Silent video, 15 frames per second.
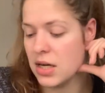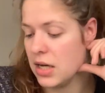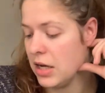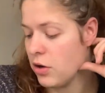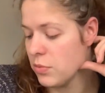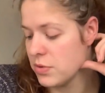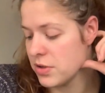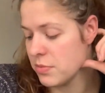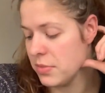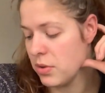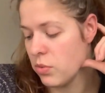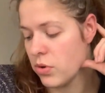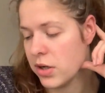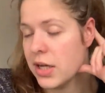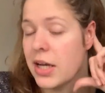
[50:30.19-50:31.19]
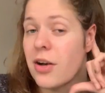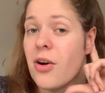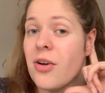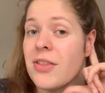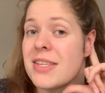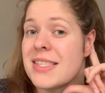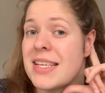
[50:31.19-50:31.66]
I hope to be working
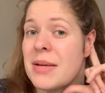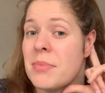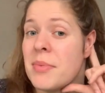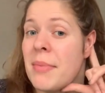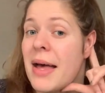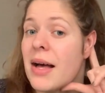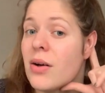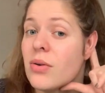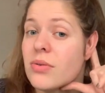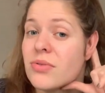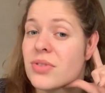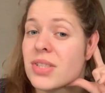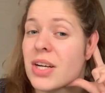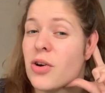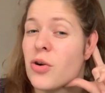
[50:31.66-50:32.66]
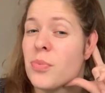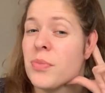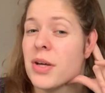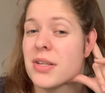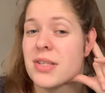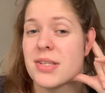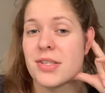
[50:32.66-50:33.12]
on the same amount. I hope
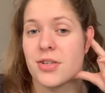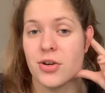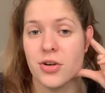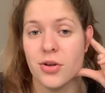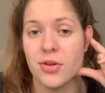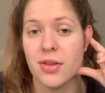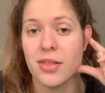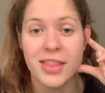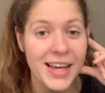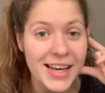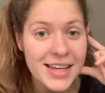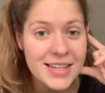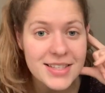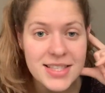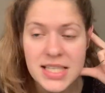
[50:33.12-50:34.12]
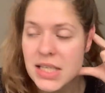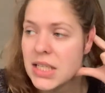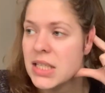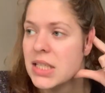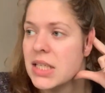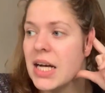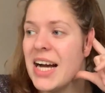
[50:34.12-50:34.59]
not to start all the things.
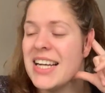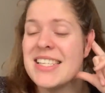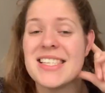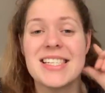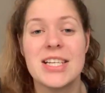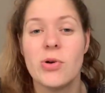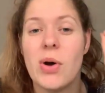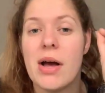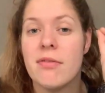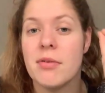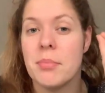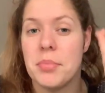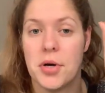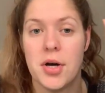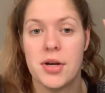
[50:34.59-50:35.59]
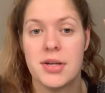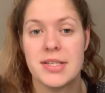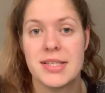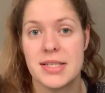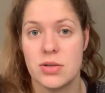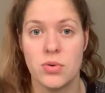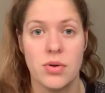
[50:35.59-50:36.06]
I still haven't bought a
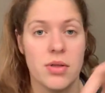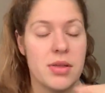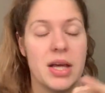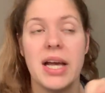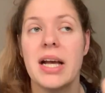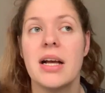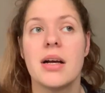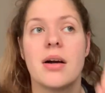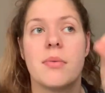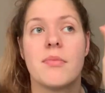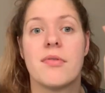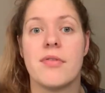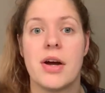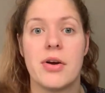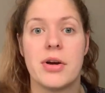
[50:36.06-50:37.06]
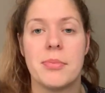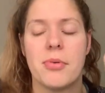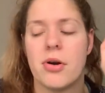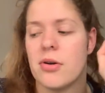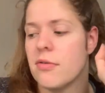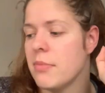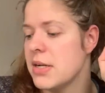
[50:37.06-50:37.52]
single thing. I'm very
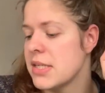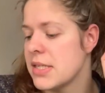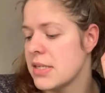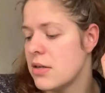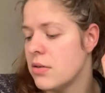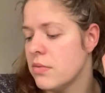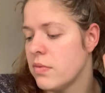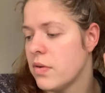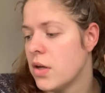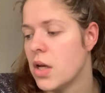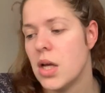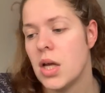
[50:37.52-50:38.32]
proud of myself.